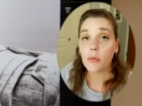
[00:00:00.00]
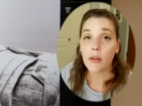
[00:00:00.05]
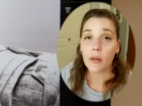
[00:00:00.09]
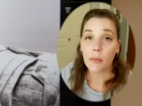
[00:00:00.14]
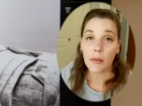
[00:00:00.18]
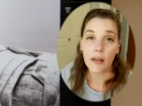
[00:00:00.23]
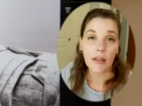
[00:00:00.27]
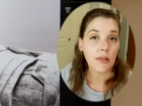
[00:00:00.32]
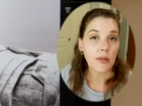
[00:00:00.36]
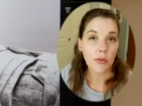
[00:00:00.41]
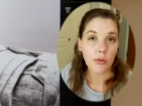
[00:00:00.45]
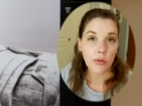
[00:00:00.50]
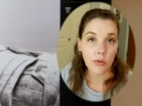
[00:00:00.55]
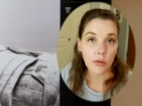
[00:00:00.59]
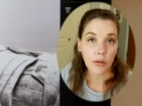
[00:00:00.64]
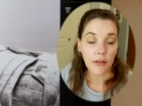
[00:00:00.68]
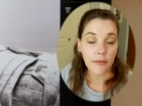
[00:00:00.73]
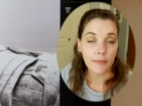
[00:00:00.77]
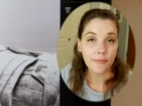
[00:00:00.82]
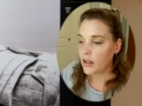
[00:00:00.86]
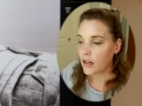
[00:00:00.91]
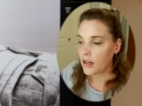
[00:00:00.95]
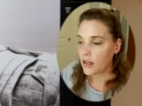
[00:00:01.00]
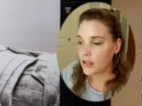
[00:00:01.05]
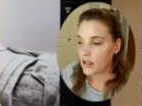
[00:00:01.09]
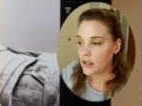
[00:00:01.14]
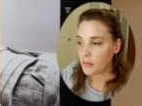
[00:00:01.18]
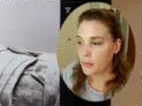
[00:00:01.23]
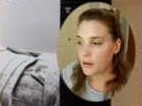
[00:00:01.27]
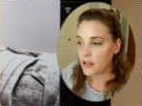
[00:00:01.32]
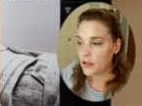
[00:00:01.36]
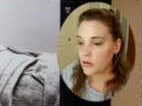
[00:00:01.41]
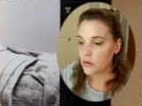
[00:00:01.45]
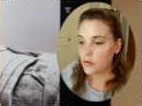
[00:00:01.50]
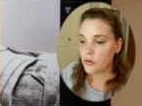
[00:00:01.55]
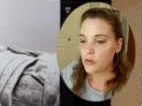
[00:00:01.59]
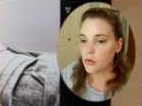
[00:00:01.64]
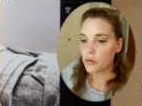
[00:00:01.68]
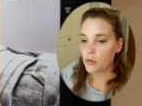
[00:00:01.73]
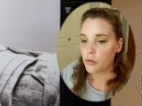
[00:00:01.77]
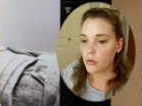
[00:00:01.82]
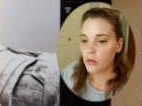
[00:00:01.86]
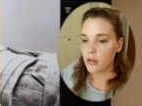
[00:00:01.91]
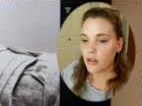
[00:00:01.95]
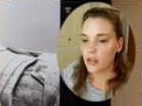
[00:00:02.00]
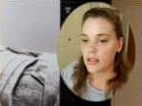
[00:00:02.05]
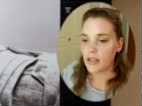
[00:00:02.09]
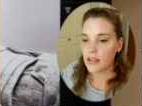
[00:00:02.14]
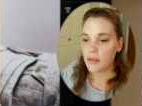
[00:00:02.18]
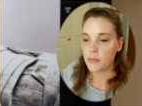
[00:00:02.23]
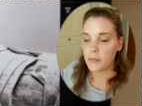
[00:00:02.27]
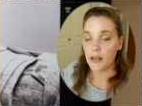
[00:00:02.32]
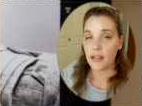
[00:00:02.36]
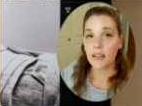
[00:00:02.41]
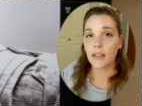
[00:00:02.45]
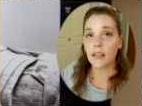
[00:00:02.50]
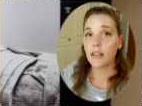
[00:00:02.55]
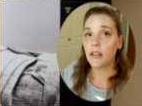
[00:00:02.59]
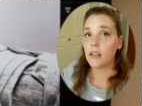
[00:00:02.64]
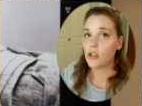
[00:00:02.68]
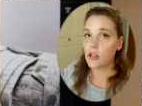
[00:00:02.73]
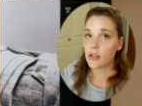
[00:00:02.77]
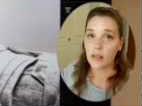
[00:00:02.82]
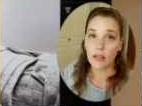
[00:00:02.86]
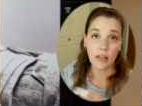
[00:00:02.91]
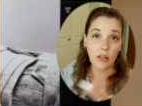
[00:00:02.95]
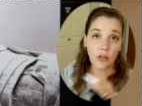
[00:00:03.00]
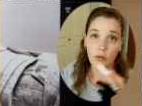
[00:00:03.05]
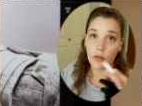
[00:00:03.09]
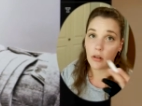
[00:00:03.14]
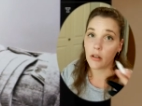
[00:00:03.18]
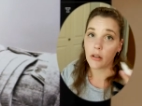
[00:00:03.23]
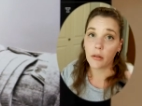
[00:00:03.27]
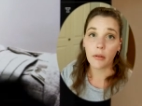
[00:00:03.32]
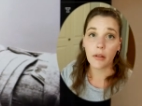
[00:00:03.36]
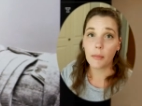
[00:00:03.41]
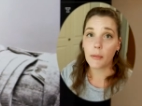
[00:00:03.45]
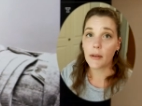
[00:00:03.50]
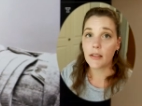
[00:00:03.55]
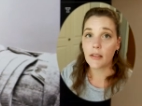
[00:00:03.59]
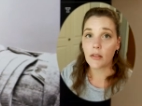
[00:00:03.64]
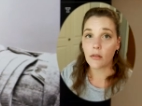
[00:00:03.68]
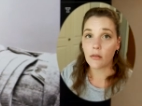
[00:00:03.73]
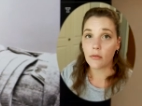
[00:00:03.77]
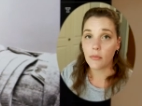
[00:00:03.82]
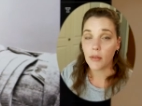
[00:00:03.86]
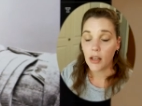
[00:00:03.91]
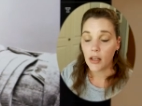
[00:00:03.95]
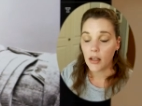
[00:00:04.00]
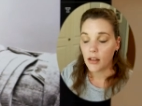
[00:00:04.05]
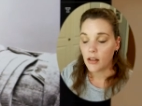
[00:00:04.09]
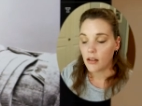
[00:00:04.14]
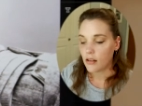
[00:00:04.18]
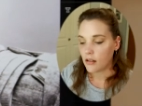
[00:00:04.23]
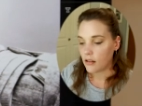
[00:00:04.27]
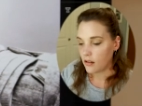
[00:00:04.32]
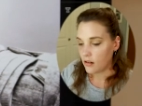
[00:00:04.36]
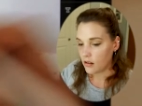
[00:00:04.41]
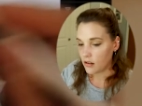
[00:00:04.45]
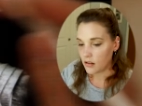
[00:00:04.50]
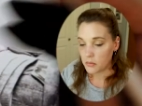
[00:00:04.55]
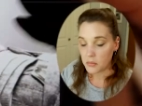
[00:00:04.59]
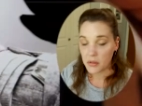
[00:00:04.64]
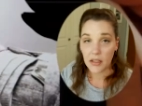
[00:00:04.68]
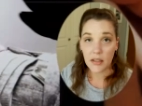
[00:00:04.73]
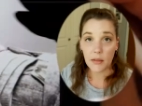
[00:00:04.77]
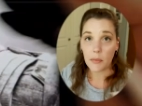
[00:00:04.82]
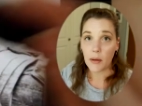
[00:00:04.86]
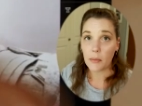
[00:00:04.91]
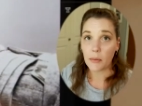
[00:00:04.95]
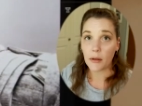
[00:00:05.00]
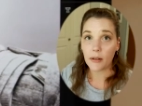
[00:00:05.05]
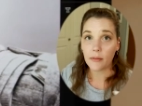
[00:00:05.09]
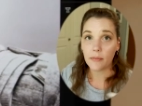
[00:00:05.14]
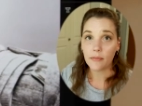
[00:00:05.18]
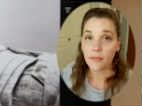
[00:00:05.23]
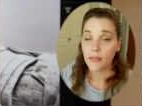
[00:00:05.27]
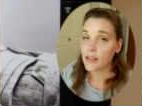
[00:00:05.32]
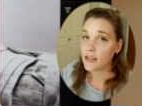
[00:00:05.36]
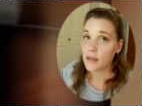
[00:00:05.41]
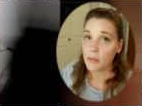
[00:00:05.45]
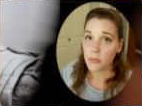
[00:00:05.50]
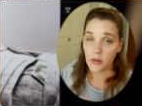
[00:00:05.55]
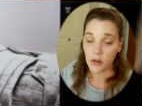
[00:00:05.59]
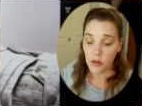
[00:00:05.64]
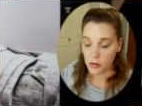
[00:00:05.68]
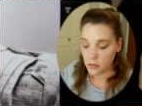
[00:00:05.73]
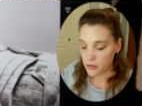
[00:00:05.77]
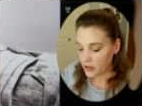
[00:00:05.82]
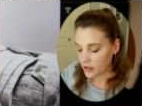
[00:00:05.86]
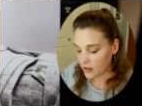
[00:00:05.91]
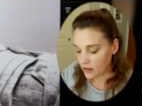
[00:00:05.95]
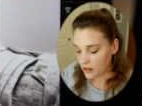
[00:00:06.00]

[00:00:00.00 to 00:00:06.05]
the pencil tool, and the pencil tool is basically just like drawing with a pencil on a piece of paper, except we're doing it